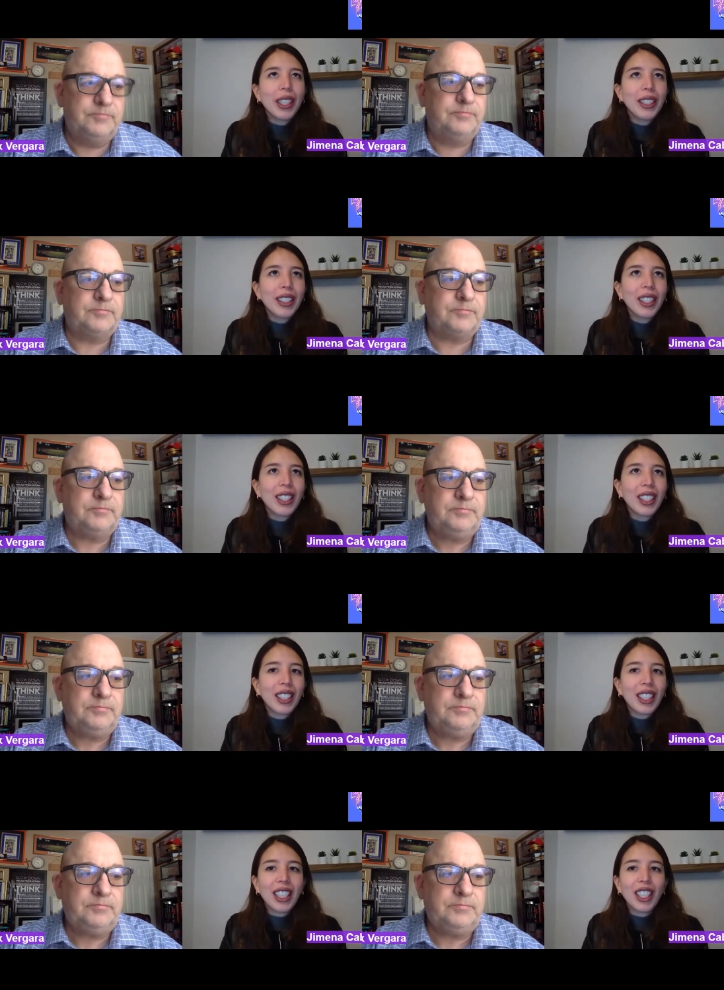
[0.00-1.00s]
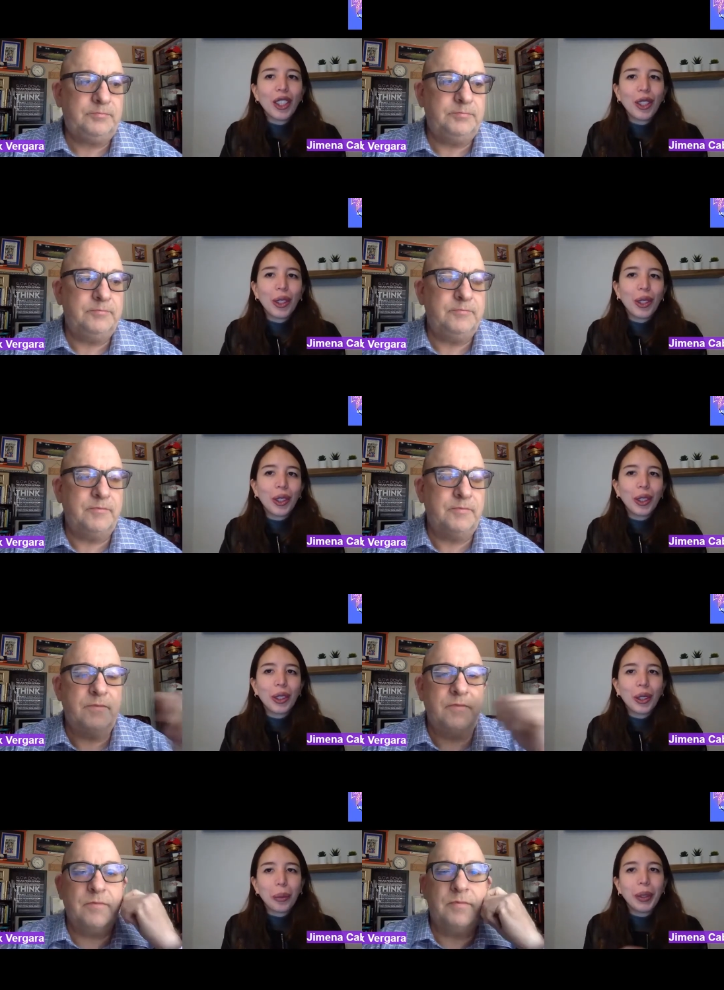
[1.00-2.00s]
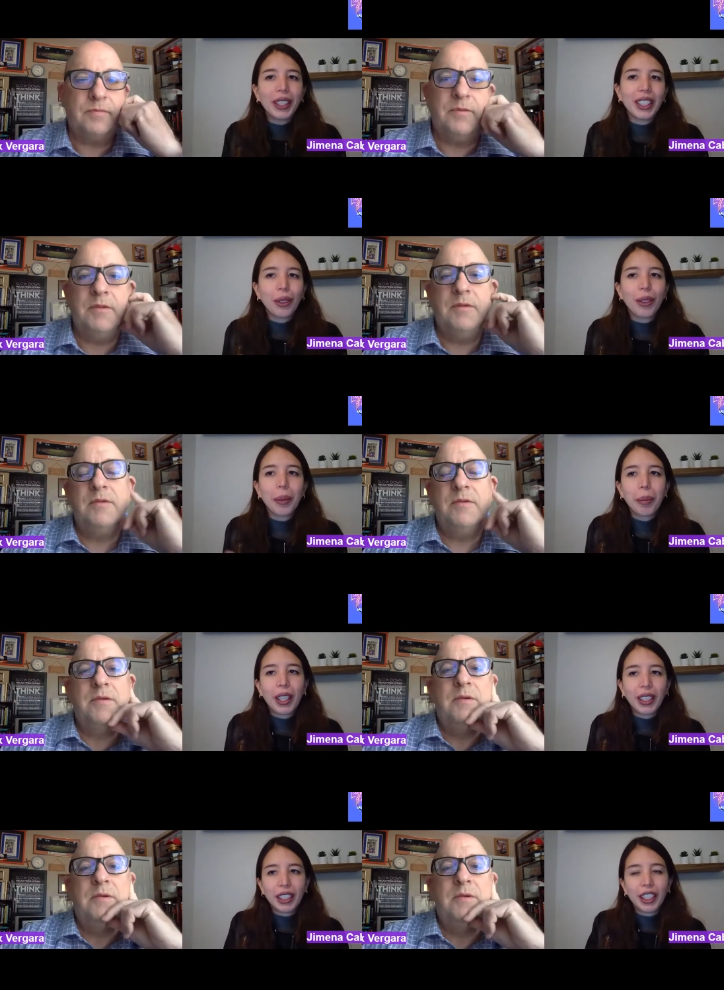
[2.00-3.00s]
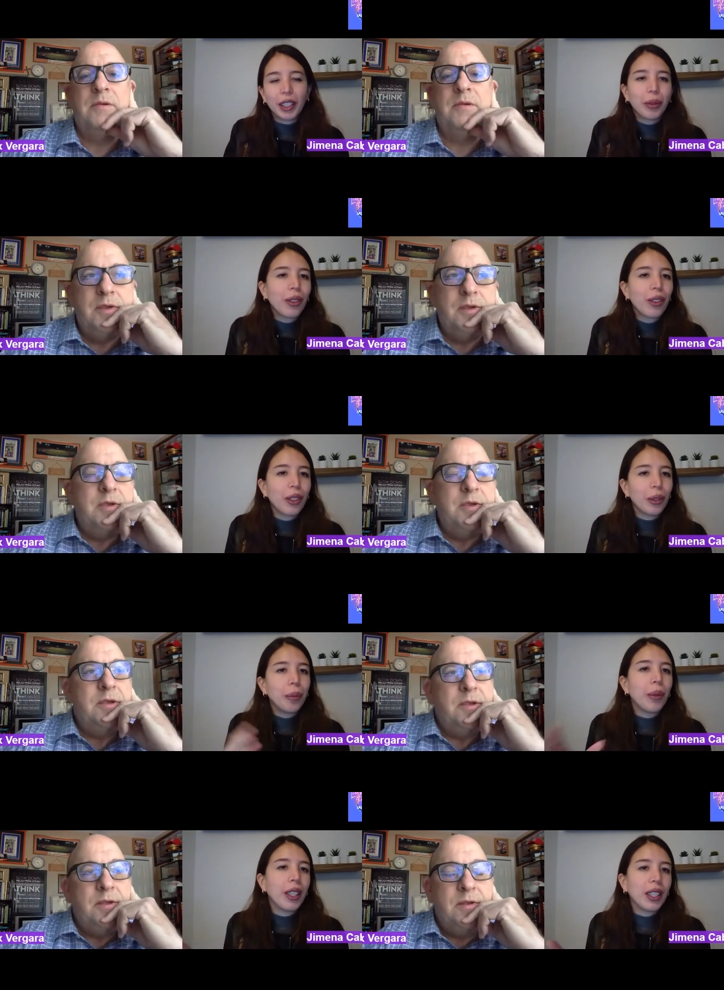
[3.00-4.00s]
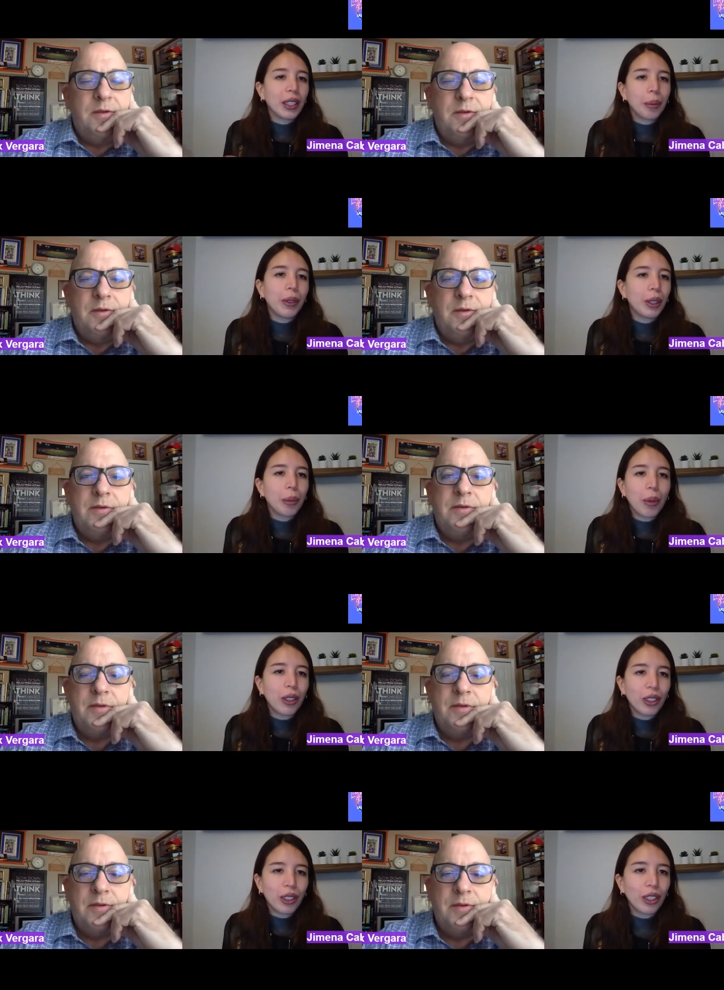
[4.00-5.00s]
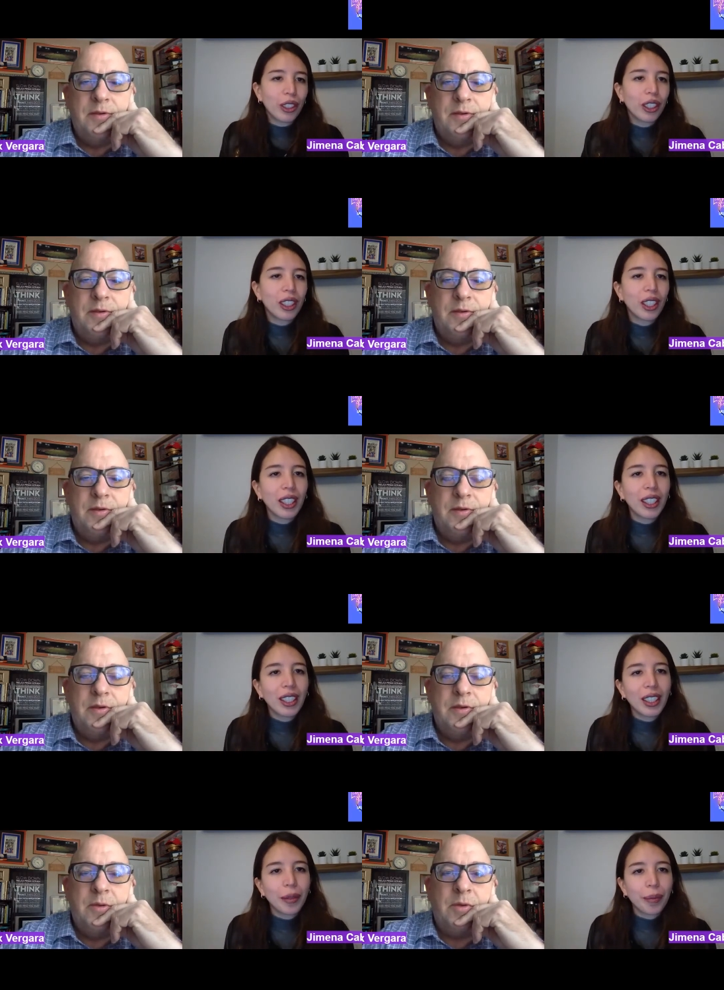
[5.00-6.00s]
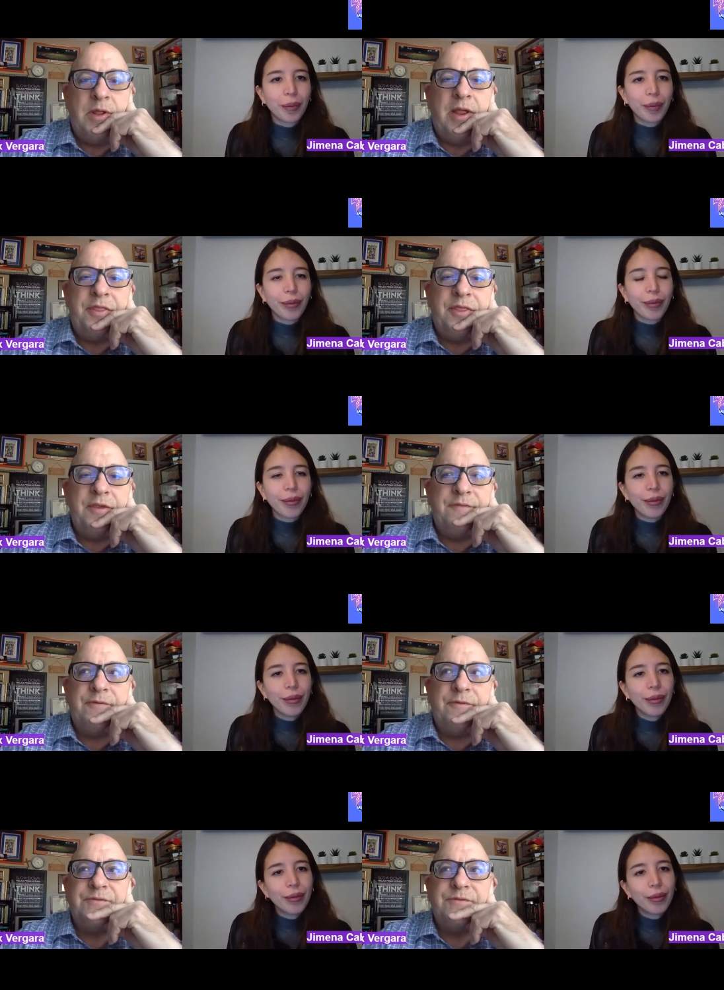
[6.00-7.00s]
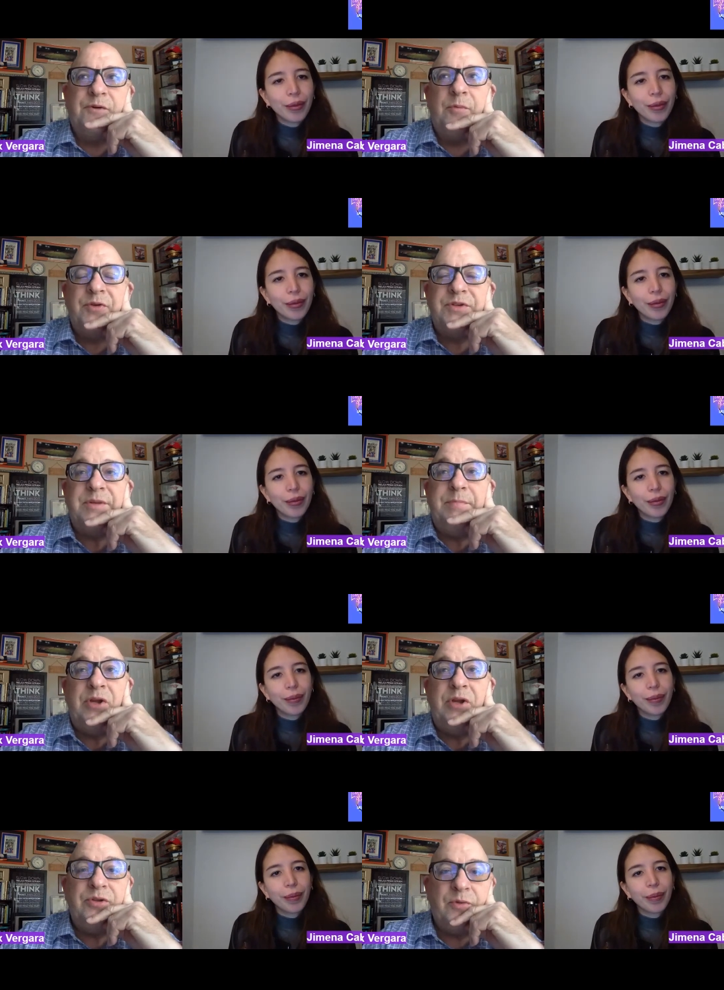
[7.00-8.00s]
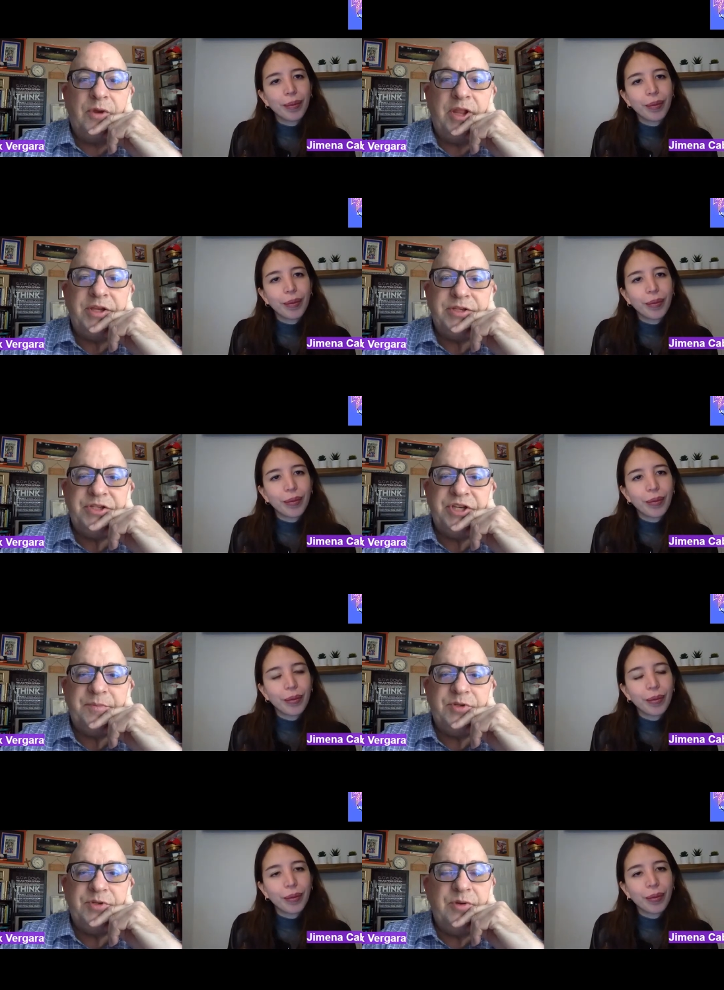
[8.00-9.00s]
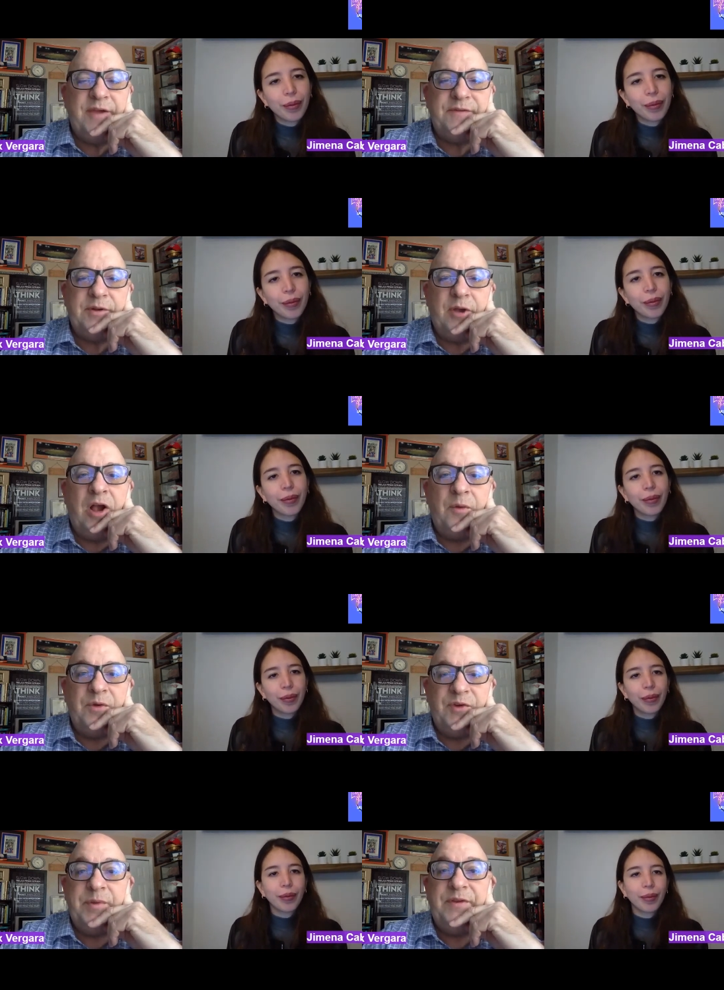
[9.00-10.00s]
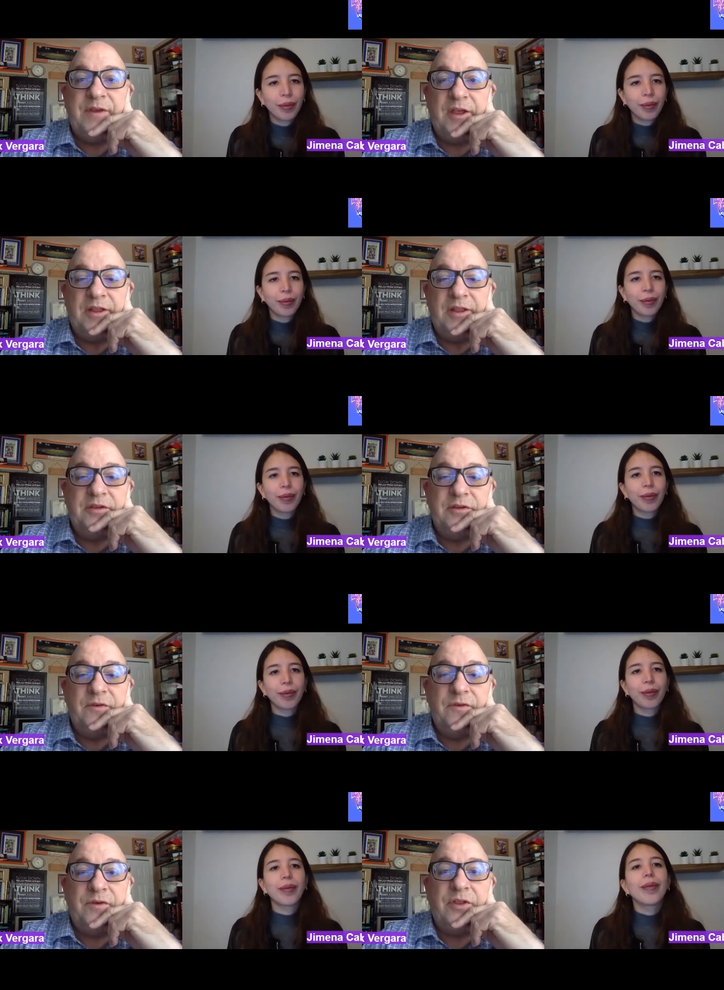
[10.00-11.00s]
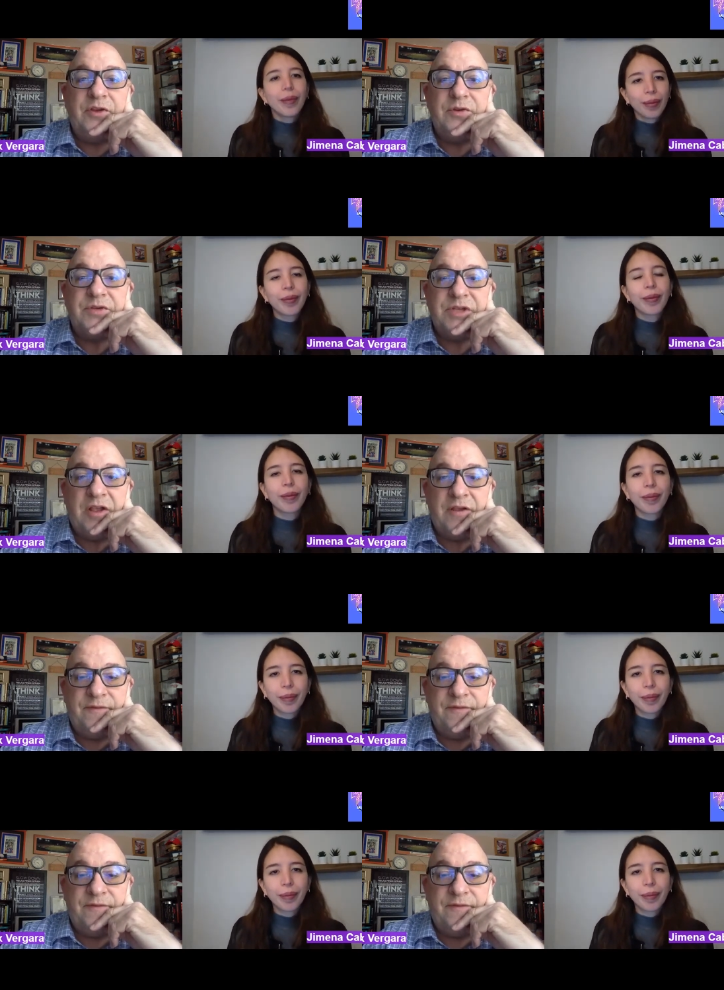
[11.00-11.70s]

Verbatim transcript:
Speaker 1: is the key to to build this great partnership with your sponsors?
Speaker 2: Well, I think first and foremost, to build the relationships, you have to always be selling, selling yourself,